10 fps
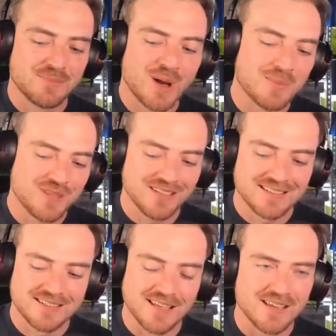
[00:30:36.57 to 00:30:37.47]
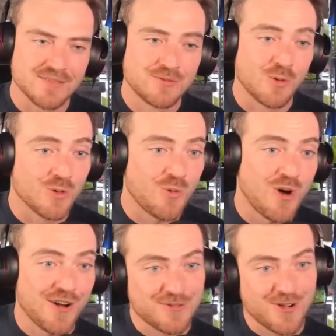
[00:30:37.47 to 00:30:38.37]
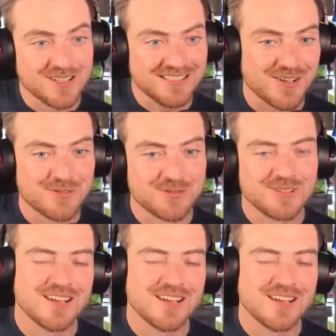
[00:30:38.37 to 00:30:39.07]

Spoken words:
pump that's like for the waterfall itself.